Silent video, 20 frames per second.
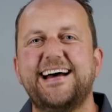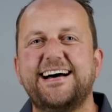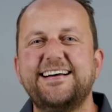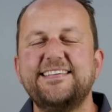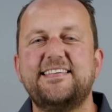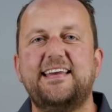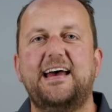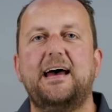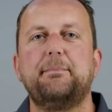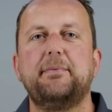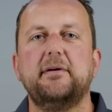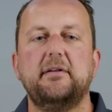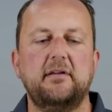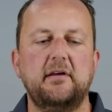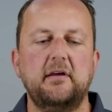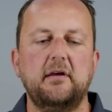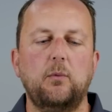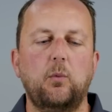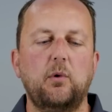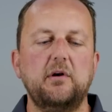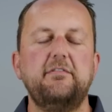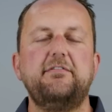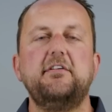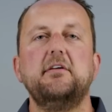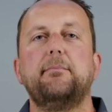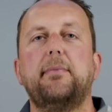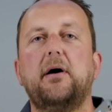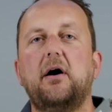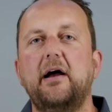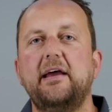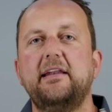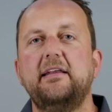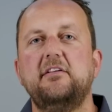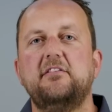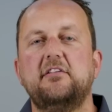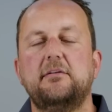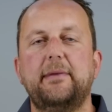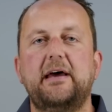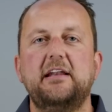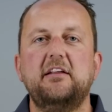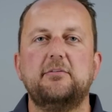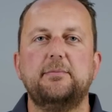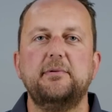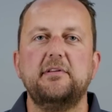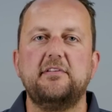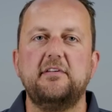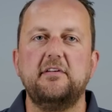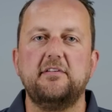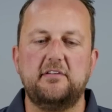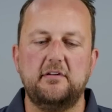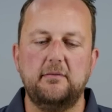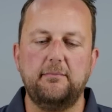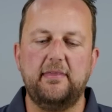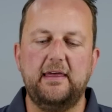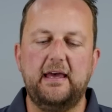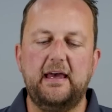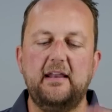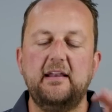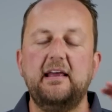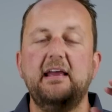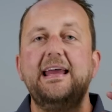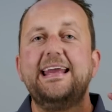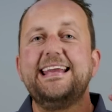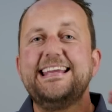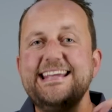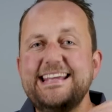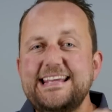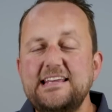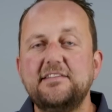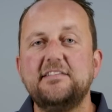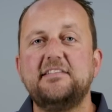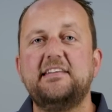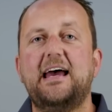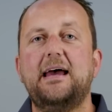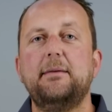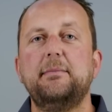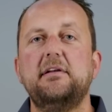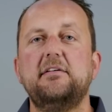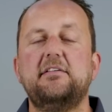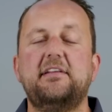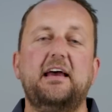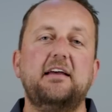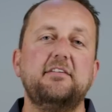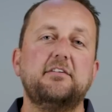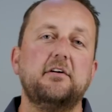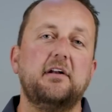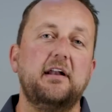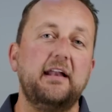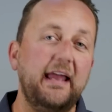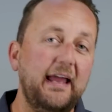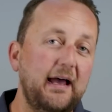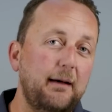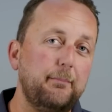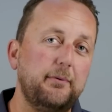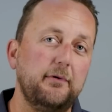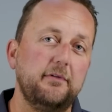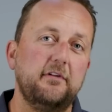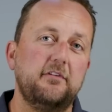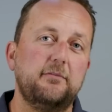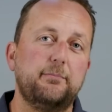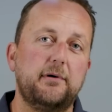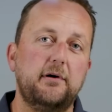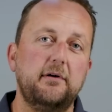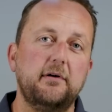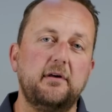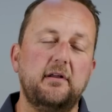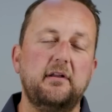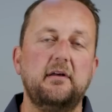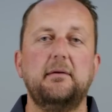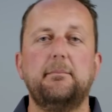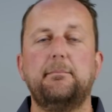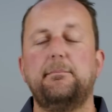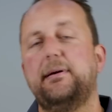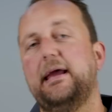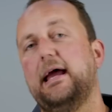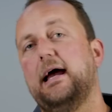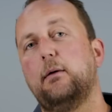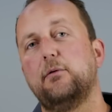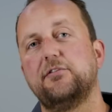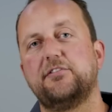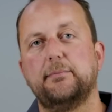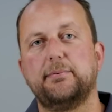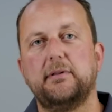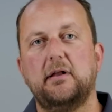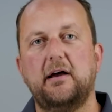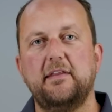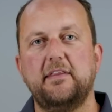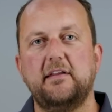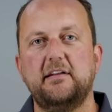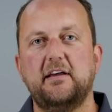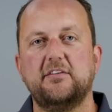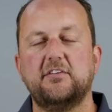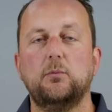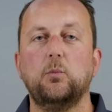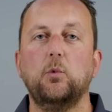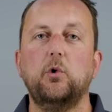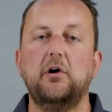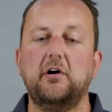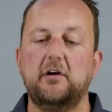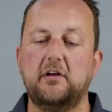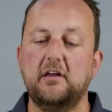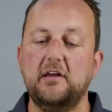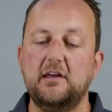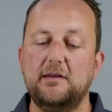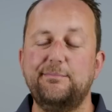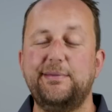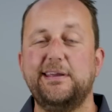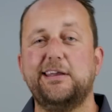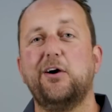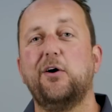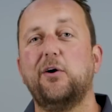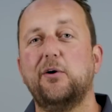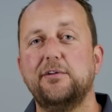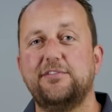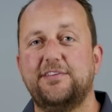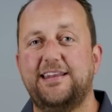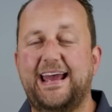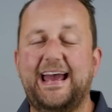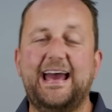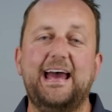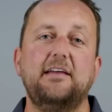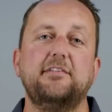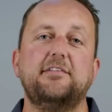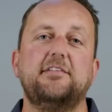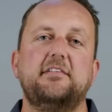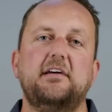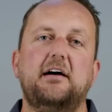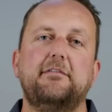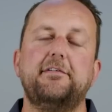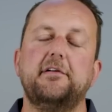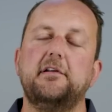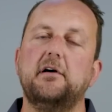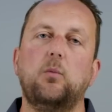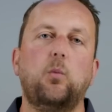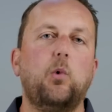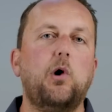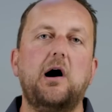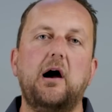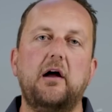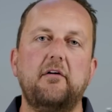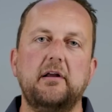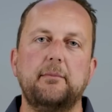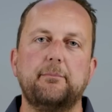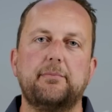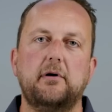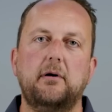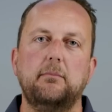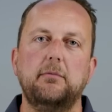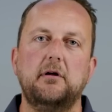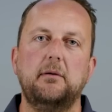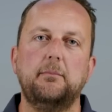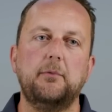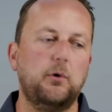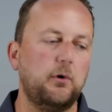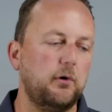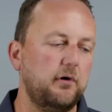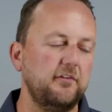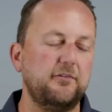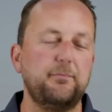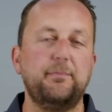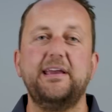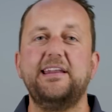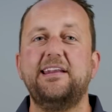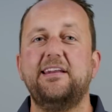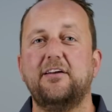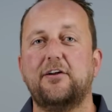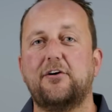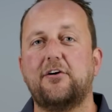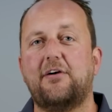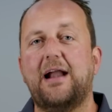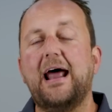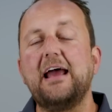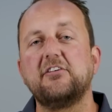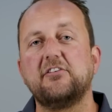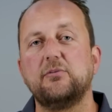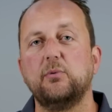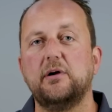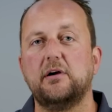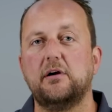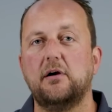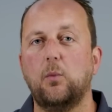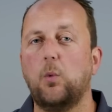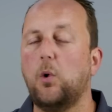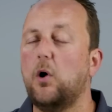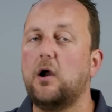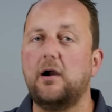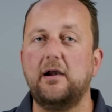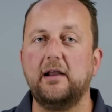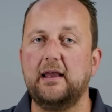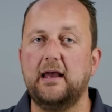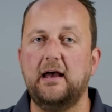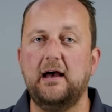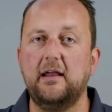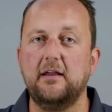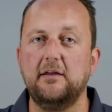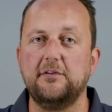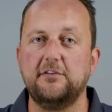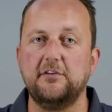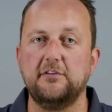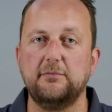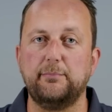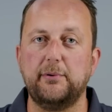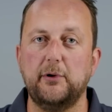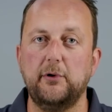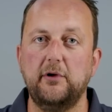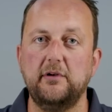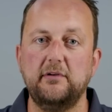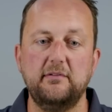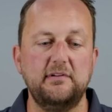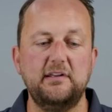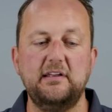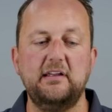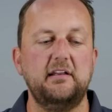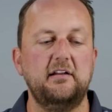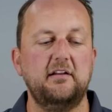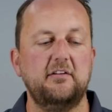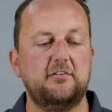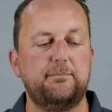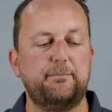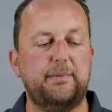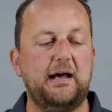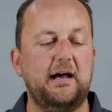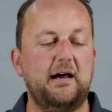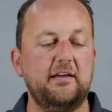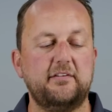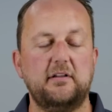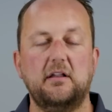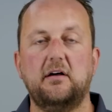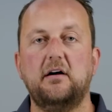does happen? What if you buy an engine management system that is damaged, has got an output that's broken, a power supply that doesn't work because it has suffered a wiring problem or it's been in a crash where a wiring harness is burnt in its past